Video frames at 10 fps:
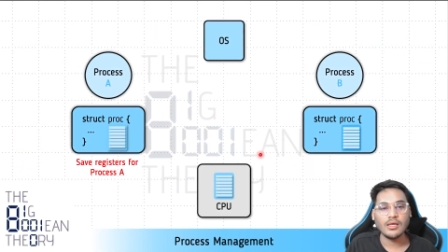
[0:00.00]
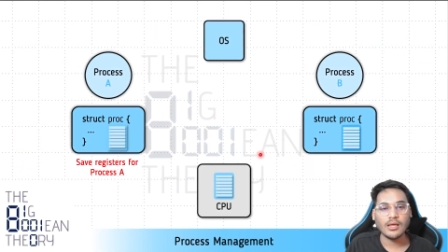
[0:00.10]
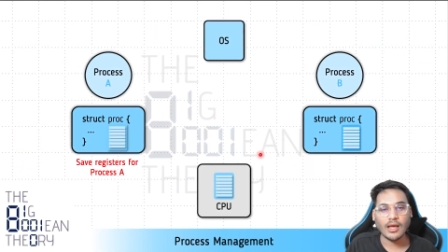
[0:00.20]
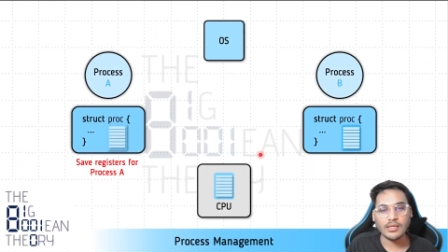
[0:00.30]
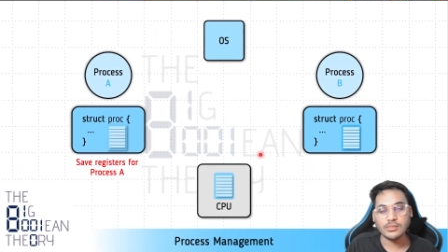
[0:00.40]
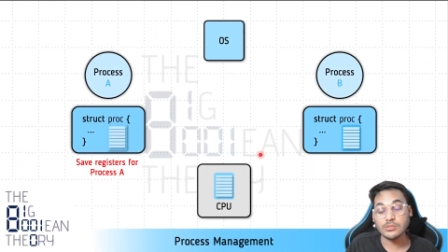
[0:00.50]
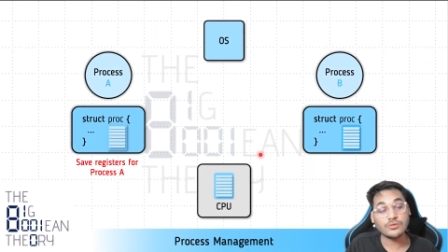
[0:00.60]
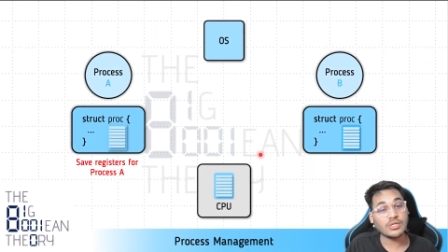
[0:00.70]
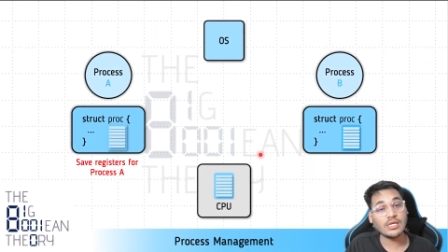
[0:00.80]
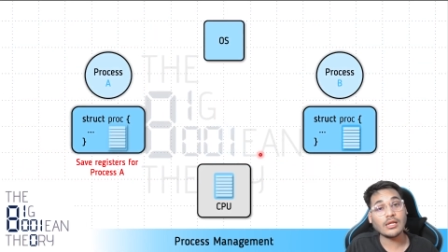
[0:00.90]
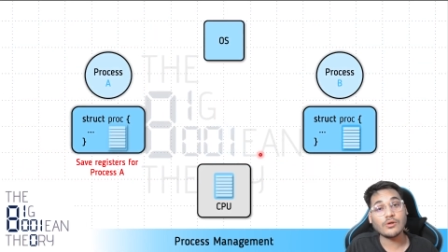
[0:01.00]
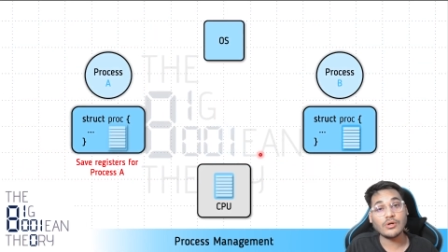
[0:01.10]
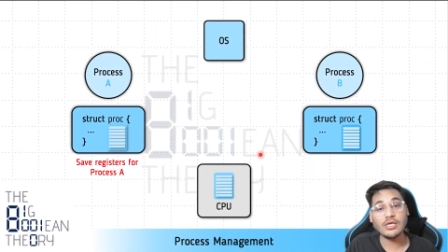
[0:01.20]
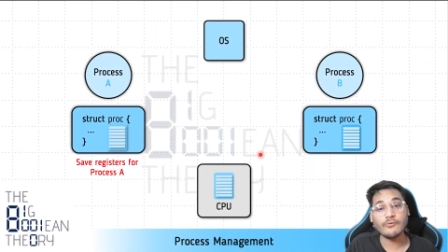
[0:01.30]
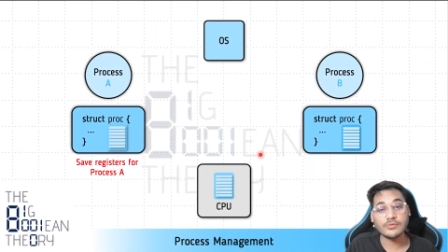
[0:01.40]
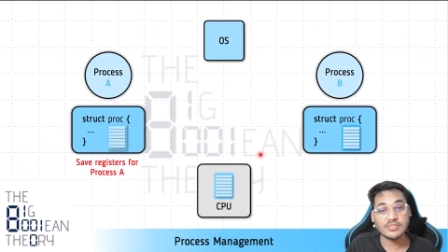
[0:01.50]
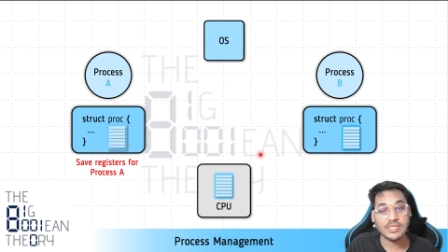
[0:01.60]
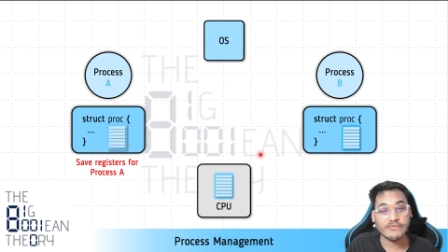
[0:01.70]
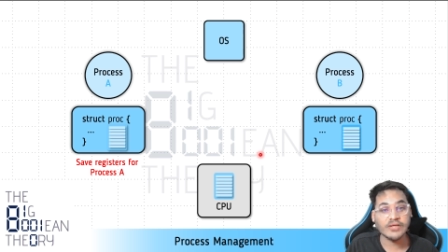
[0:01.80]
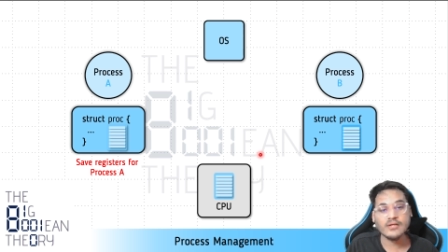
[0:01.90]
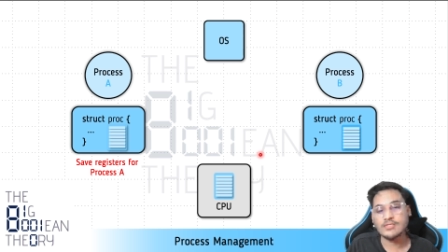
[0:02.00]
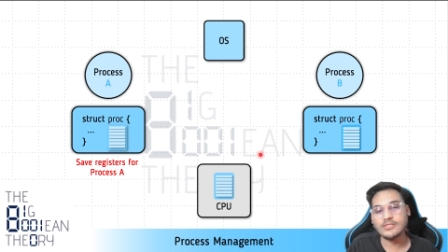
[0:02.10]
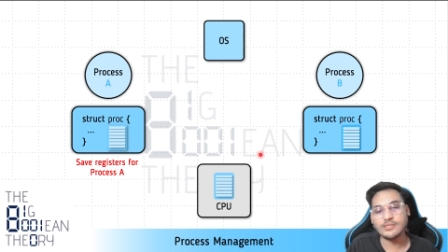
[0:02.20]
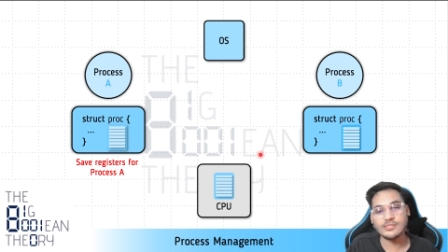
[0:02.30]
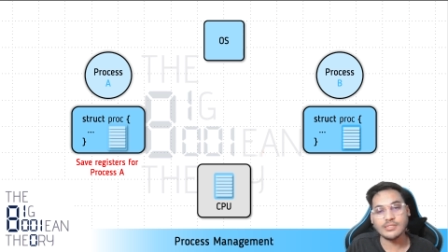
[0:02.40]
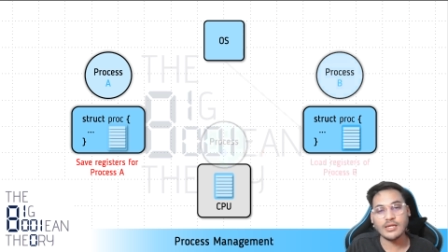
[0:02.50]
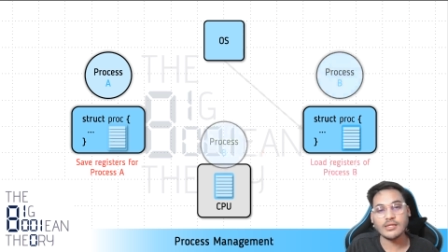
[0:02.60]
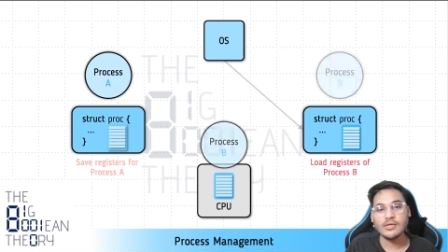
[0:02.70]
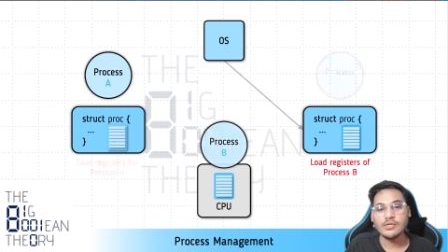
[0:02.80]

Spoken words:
and storing and loading several registers, right?